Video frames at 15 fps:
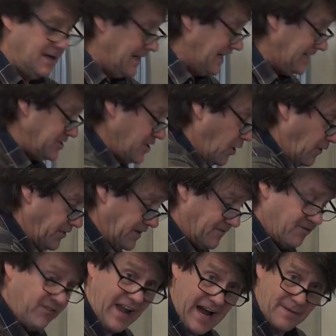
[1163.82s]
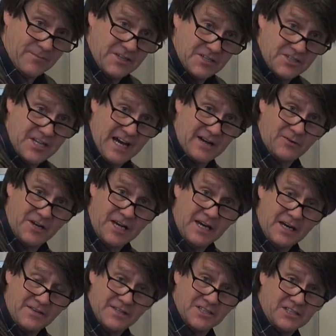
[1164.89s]
It's not the flap that's down
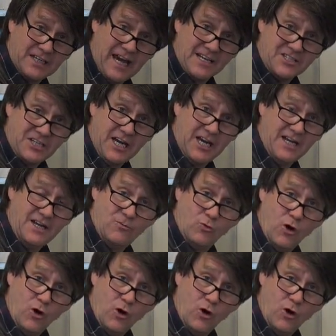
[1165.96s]
here that's cascading